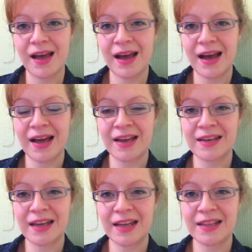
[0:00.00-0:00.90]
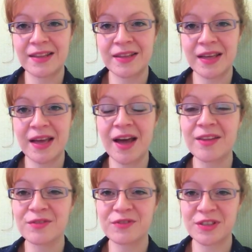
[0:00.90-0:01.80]
And in the
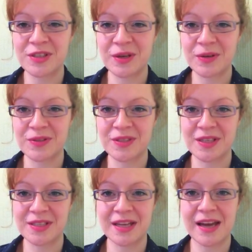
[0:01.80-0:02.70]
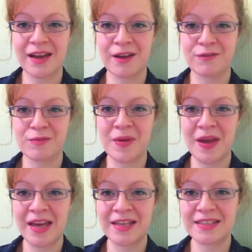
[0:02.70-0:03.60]
other videos that I've
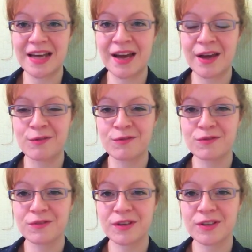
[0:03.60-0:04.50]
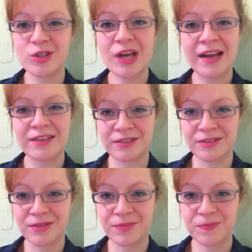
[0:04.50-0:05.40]
made, I've
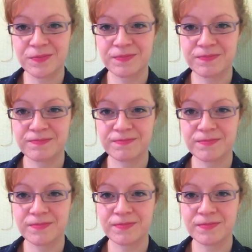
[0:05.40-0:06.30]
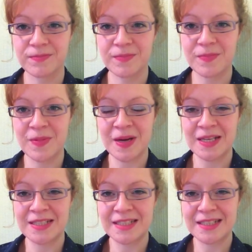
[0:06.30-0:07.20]
channeled,
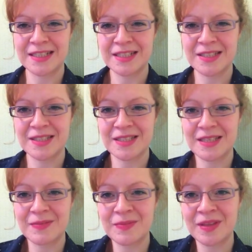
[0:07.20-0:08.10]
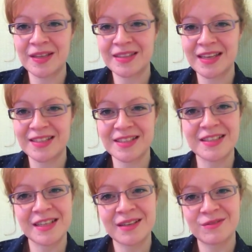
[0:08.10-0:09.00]
but it doesn't seem that there's a
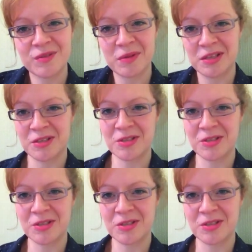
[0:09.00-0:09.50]
need for me to